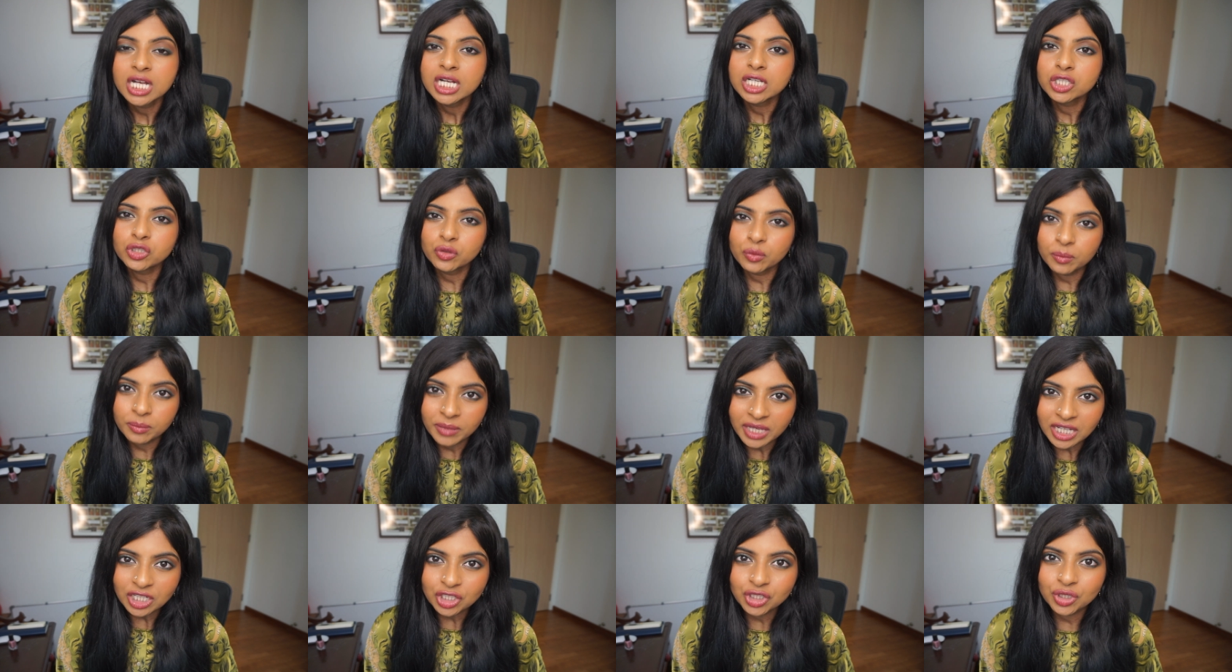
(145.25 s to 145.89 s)
So
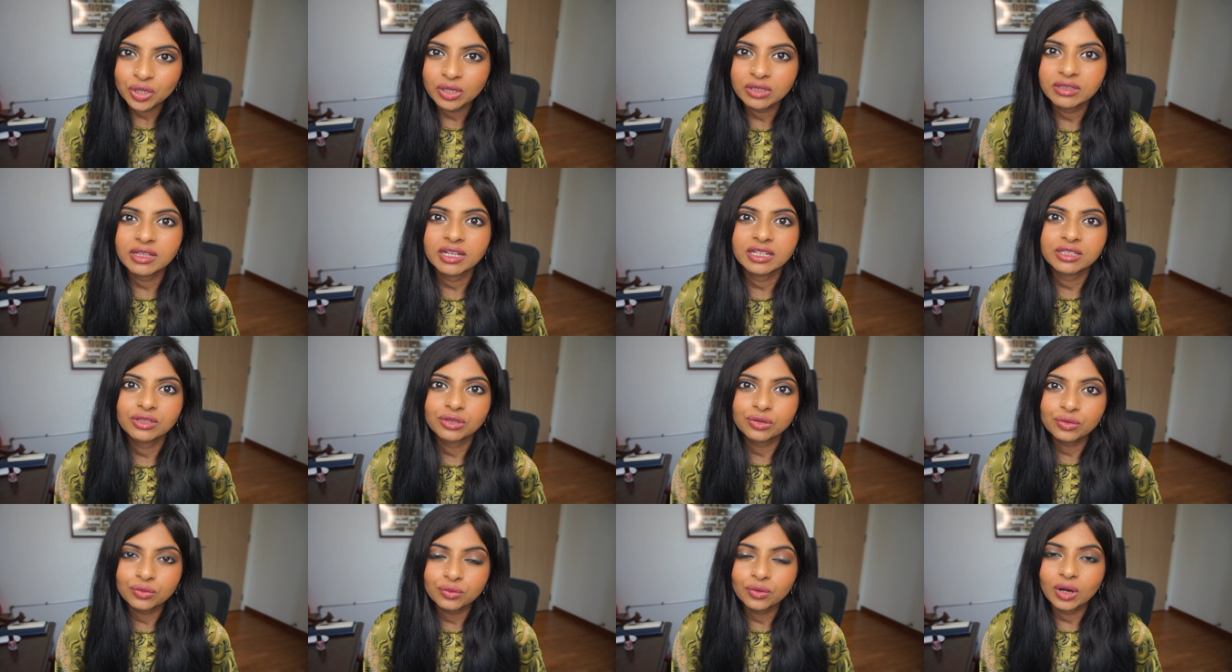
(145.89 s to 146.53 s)
make sure that
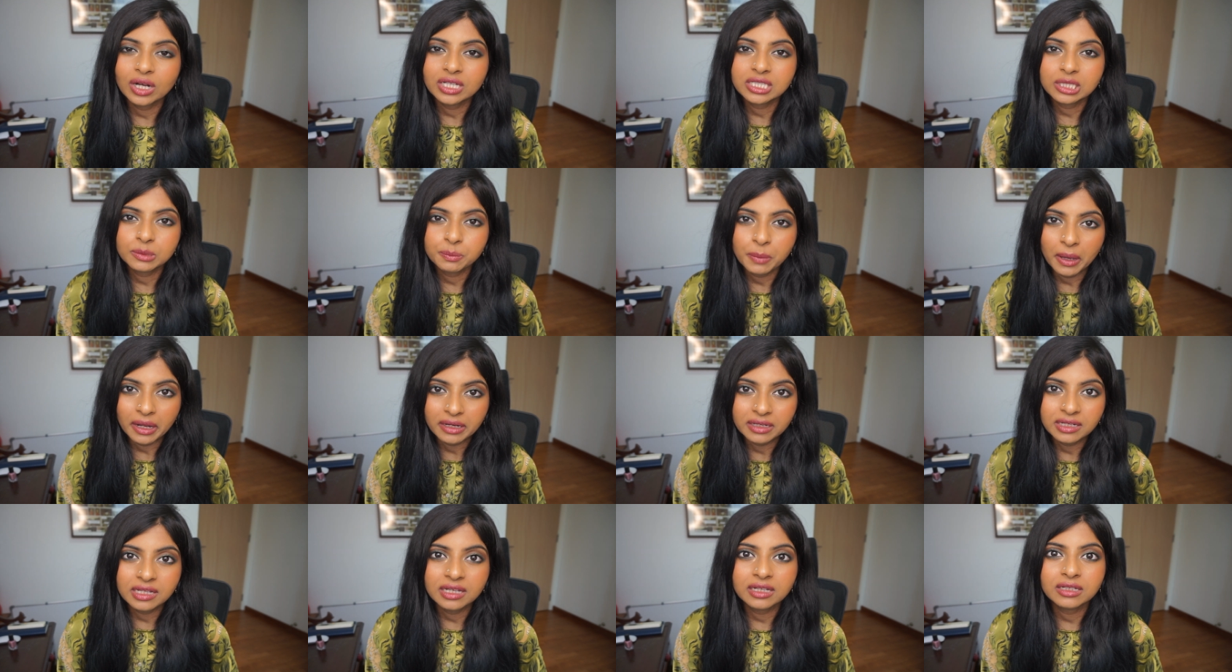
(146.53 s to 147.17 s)
you are
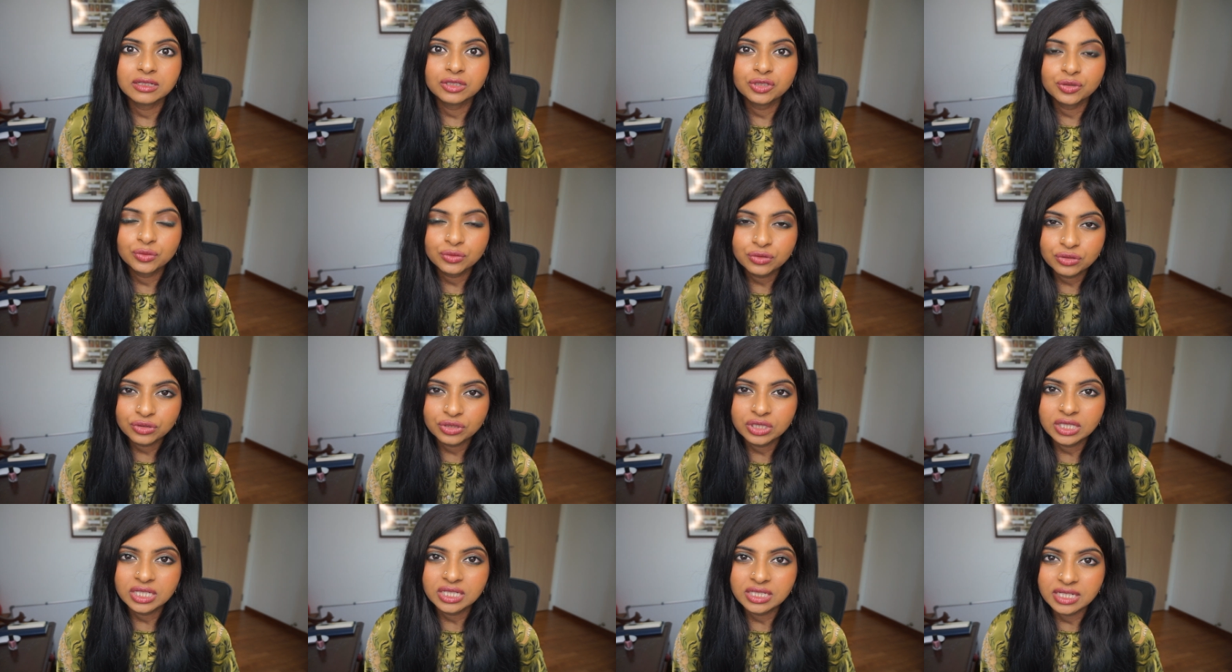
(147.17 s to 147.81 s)
spending 2 to
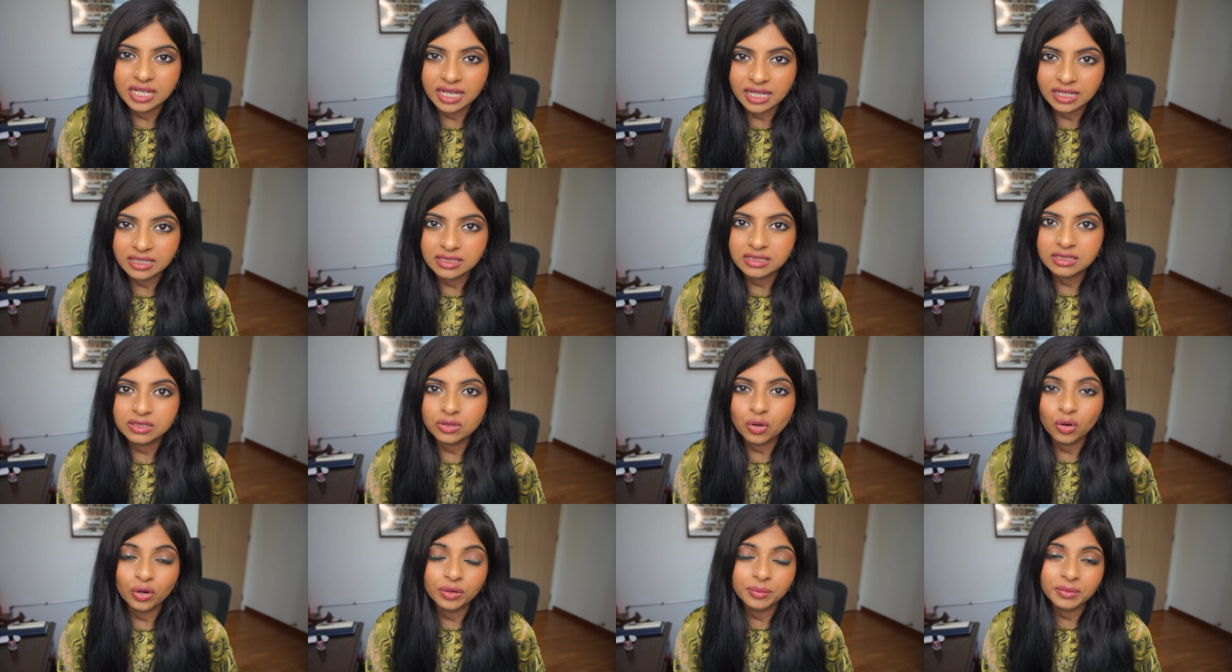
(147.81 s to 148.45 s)
3
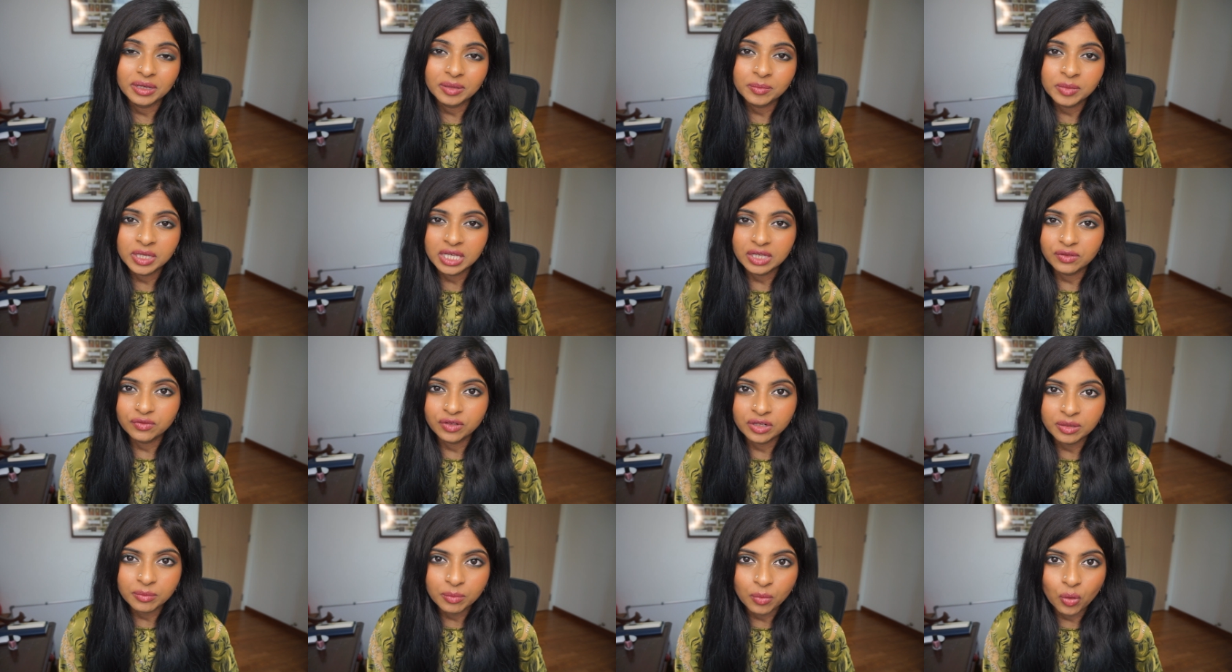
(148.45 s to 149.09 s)
days or maybe
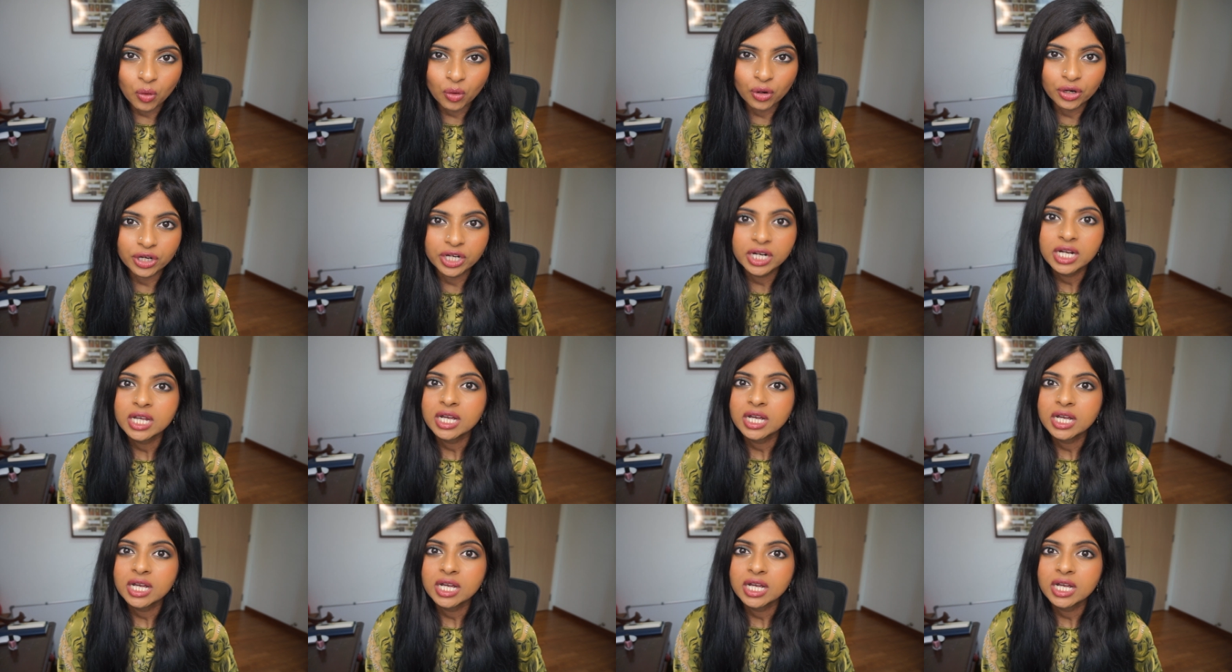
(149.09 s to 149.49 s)
even more